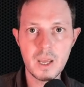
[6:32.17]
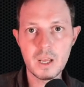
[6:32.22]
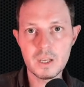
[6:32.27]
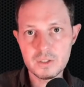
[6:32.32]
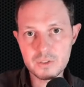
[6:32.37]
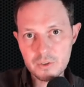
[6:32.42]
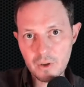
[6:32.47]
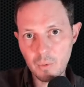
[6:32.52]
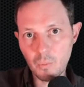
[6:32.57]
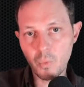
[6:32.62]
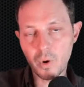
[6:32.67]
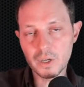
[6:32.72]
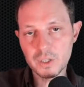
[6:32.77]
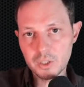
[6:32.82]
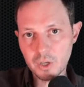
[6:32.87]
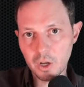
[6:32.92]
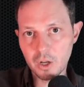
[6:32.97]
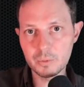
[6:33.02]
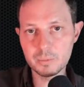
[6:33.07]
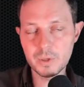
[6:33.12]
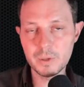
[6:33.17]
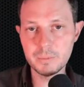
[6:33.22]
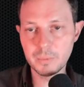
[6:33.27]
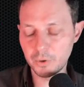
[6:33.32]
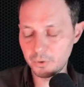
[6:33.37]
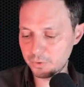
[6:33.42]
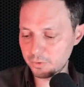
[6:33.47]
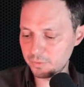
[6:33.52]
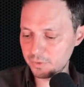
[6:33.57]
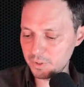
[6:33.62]
Someone can't be
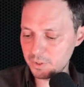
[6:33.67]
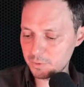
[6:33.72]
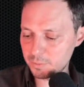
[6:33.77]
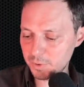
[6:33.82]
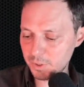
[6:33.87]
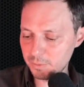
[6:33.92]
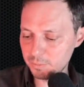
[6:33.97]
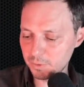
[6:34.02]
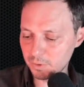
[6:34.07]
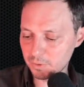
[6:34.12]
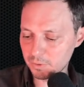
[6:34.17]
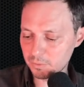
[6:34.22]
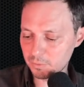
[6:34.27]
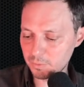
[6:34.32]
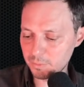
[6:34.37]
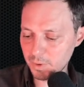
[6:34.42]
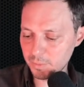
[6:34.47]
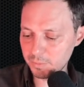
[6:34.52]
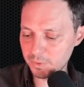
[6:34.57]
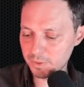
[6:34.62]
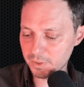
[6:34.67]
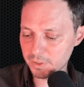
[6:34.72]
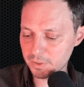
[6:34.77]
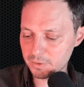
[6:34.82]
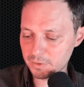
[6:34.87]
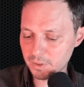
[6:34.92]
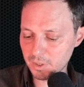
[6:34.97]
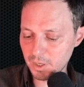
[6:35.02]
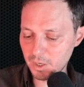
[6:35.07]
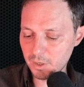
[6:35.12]
both of these people. Remember
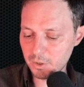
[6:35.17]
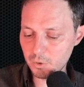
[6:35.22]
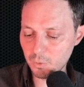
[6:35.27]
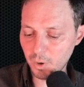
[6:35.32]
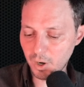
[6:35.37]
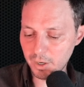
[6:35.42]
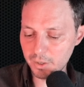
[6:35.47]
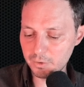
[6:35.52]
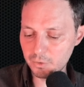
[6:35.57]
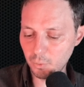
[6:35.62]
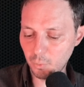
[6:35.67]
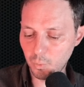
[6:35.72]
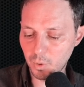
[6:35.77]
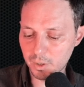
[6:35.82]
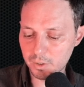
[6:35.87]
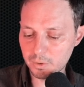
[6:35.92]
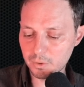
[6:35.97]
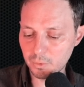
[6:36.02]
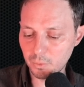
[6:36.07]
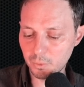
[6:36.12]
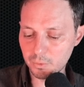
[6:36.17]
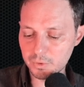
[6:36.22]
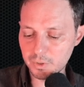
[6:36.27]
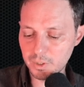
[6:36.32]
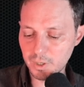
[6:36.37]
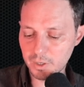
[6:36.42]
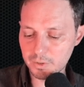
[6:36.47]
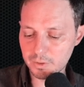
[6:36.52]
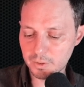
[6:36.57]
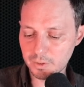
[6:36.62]
this. You are either one or
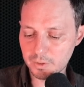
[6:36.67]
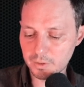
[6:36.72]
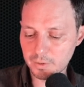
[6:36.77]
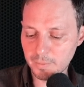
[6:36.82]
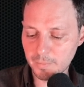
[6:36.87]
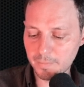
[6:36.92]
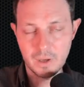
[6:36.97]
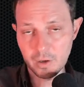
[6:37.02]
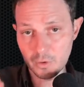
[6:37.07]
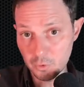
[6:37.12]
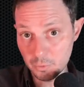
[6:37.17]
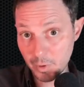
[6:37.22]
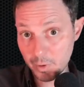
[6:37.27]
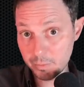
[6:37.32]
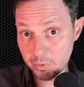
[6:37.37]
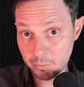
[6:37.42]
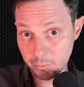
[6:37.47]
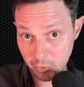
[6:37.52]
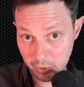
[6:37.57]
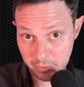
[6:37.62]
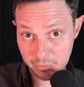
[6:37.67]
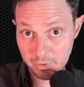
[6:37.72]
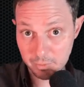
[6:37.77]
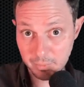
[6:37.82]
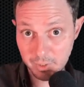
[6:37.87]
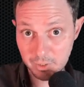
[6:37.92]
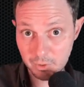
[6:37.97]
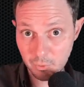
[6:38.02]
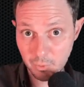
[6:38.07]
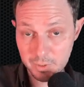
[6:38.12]
the other. And remember, one of the
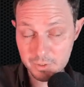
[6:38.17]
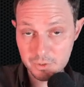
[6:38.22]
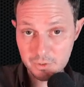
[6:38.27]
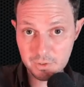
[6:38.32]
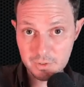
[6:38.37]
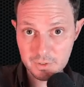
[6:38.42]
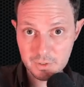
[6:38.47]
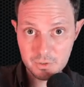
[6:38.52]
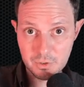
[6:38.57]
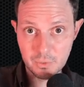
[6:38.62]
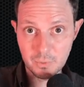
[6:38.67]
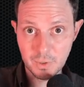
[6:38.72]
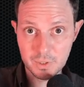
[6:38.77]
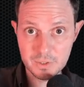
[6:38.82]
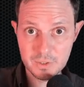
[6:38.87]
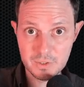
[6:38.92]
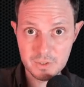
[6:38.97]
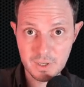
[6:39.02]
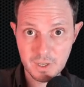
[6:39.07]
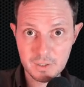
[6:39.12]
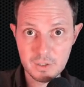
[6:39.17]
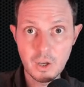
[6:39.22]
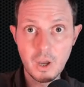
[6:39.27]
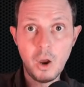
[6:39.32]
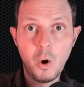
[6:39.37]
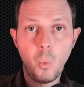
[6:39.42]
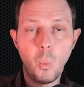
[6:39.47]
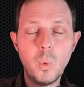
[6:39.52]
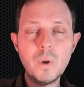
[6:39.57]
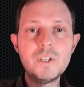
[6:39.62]
main questions is to understand,
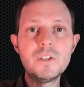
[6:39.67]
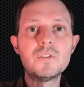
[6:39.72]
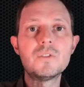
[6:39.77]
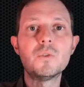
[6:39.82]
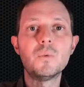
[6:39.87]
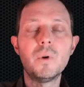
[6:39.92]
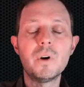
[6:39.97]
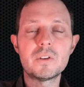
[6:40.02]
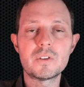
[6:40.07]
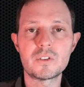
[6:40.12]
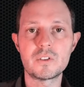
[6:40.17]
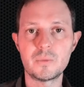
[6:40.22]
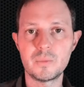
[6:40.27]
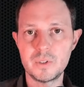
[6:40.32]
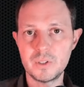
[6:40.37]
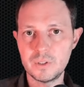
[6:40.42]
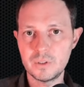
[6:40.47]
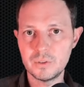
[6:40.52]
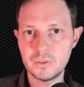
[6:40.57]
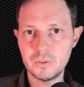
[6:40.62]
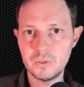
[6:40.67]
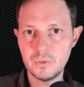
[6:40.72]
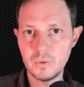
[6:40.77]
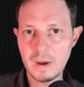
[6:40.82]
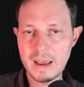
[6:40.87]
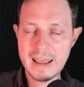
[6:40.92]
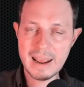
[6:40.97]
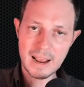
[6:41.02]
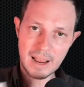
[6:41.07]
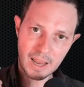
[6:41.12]
what is the worst someone can do?
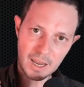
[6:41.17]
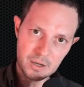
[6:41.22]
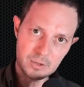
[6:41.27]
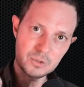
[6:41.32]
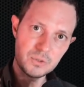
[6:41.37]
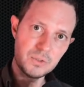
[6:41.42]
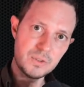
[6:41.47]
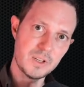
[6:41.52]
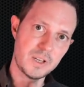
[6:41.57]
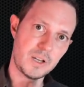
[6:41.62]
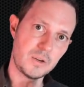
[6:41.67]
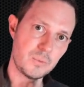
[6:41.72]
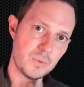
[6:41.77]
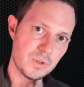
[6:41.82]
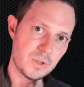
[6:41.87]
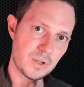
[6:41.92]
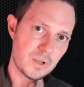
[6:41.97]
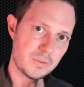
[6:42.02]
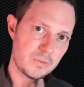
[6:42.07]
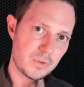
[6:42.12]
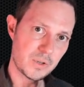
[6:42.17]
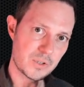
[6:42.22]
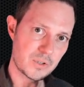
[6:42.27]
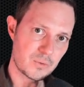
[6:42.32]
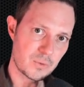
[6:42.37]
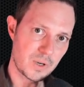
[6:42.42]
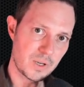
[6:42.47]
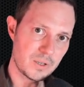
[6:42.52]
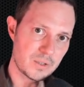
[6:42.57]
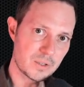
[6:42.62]
How do they act when they are
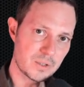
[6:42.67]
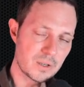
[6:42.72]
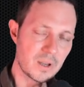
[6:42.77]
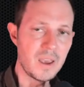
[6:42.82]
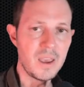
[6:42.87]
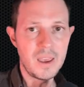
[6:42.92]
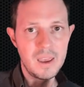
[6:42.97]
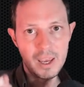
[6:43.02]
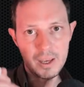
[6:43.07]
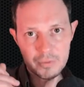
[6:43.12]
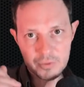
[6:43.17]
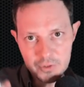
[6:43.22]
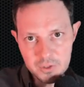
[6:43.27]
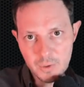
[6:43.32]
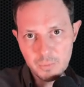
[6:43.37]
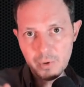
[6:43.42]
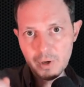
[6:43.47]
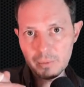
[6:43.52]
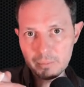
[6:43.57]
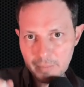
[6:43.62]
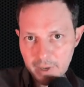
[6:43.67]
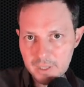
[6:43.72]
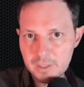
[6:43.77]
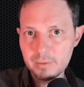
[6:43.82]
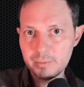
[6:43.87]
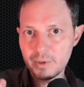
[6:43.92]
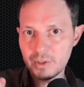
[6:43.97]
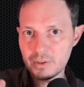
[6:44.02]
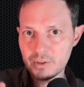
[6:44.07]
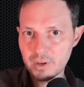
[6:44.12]
frustrated? If someone made
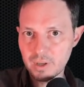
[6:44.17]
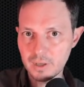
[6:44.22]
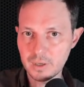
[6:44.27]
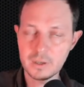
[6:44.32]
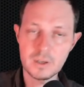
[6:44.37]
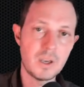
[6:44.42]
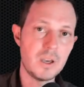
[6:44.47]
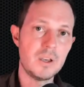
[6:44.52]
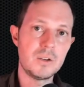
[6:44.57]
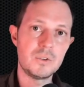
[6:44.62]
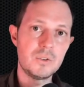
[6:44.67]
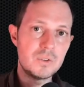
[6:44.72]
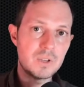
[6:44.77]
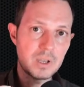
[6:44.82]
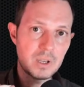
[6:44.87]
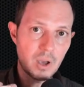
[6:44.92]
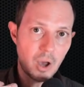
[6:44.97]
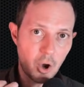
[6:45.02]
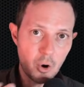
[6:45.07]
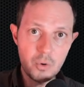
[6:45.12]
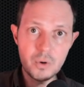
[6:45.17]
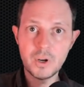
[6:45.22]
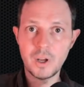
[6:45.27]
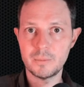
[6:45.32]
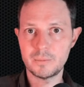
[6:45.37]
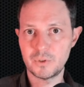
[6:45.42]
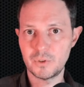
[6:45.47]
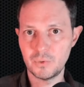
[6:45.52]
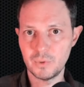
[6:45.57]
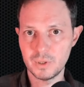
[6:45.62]
a mistake, do they own
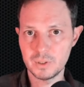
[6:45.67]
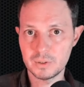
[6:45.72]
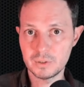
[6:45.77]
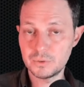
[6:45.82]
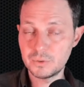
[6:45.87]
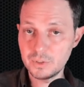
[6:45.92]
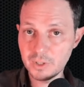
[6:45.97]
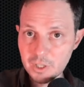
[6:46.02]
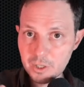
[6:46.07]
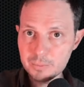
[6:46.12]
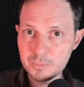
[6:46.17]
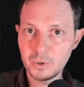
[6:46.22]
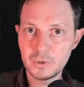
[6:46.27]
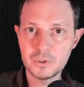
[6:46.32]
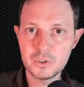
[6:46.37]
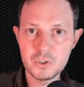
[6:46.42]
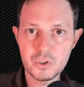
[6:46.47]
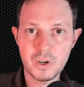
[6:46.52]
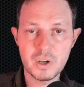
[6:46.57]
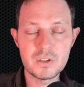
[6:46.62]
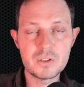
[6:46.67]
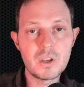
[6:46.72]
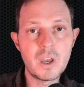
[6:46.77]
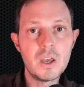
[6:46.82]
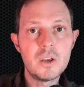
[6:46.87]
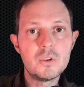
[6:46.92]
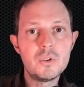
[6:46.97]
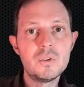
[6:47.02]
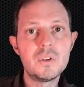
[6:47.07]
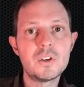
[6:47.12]
up to it? Do they apologize?
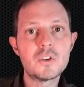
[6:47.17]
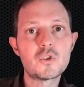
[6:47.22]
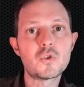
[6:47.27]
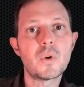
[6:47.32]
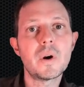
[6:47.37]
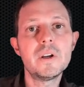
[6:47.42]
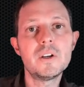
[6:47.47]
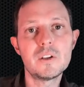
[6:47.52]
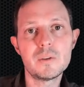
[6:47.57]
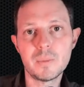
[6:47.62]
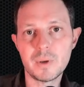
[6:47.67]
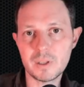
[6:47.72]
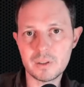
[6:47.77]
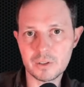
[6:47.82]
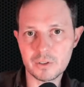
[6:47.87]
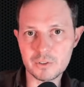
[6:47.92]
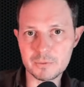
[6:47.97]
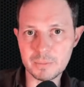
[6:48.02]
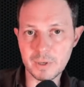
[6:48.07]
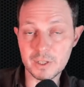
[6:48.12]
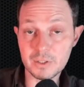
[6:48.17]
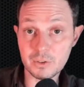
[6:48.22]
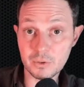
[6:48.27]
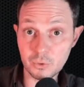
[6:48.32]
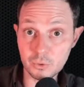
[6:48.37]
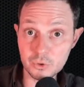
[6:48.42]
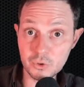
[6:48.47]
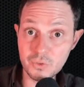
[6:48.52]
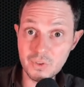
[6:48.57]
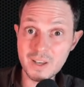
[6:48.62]
Do they try to make things better?
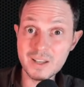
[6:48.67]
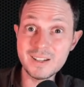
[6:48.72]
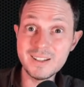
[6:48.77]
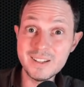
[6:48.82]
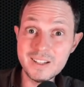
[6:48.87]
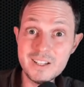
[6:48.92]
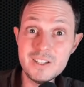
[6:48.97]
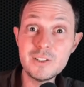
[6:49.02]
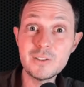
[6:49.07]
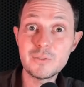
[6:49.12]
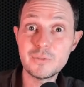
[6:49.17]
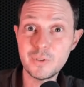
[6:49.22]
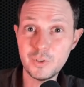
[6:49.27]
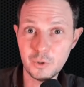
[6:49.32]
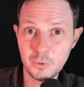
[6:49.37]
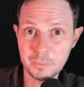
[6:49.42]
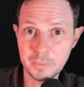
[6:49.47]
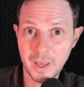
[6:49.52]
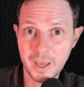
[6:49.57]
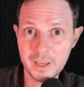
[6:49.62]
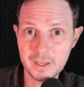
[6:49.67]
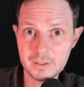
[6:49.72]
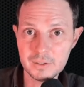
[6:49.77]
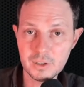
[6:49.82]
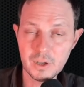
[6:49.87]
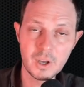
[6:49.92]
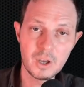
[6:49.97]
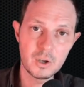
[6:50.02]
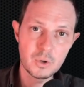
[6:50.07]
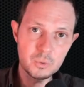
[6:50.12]
Or do they at least feel bad?
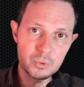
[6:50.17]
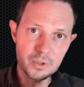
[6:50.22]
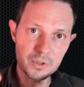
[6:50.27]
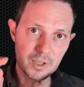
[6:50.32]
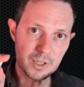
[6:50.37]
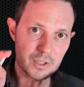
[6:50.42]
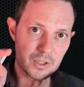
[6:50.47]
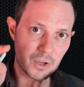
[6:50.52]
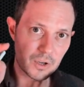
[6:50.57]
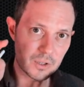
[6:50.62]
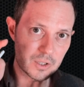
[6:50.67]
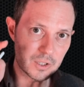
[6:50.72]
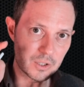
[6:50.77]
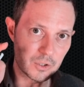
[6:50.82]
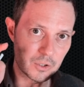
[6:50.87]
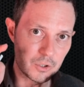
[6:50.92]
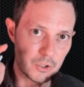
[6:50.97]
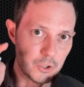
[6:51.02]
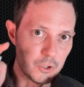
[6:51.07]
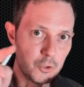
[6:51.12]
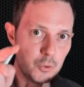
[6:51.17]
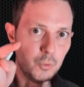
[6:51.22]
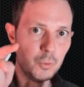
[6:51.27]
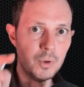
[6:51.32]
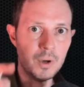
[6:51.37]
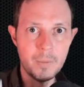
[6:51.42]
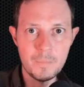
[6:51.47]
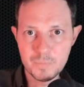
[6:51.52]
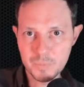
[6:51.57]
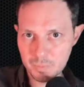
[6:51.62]
Or do they target
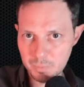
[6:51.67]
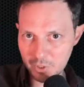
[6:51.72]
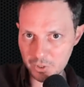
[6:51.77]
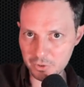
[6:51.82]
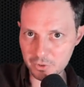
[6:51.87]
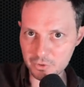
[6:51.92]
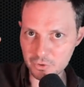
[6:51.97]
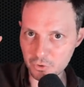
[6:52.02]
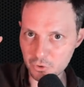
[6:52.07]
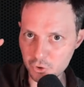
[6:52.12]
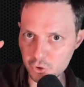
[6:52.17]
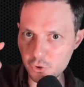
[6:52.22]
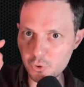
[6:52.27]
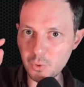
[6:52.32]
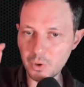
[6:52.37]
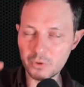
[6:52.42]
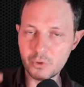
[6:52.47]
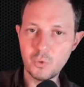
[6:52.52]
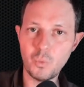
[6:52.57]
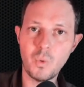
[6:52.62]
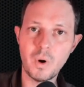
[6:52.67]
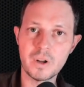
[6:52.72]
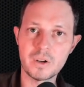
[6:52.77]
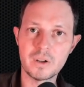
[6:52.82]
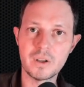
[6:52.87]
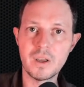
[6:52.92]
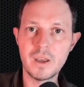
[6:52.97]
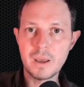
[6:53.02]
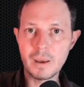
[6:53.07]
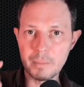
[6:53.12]
you because you are the
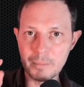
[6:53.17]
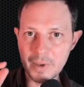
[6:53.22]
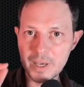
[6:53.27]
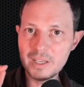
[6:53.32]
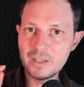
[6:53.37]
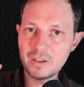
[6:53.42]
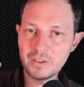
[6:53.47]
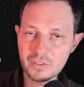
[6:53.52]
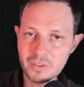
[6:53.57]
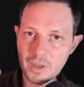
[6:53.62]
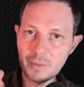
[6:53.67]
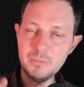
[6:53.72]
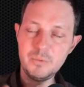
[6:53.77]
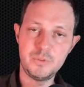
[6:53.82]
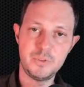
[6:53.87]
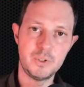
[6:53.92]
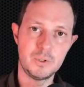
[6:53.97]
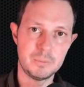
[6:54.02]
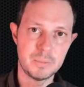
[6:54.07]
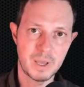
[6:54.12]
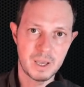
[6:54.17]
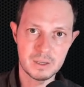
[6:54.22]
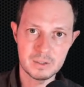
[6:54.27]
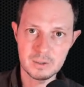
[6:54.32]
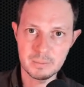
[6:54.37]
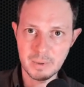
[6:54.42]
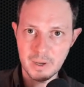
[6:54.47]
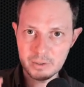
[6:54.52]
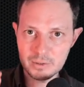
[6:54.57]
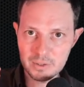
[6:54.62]
one making them feel bad
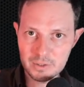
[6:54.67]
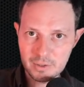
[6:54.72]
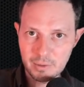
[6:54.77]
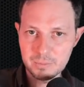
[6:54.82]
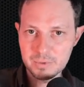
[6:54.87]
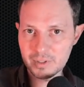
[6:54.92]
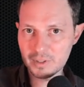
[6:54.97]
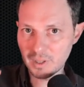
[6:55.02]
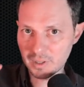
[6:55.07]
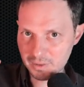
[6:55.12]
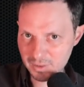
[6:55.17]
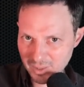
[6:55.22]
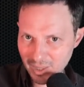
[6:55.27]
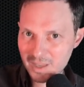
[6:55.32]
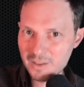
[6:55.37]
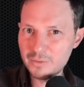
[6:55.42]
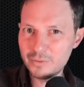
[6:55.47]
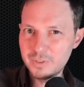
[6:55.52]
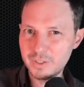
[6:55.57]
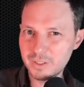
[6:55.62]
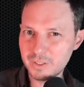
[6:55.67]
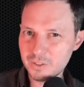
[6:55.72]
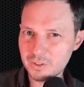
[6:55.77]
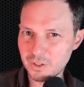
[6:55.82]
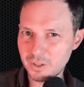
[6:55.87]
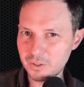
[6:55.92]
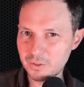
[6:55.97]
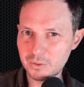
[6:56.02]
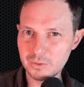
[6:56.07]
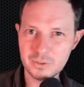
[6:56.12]
about something that they feel
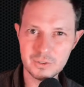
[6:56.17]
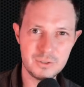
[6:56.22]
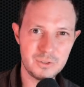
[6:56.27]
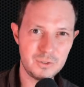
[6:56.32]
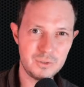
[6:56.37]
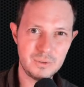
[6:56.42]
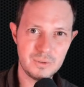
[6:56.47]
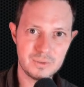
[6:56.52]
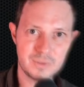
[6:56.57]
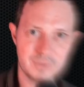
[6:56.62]
entitled to do?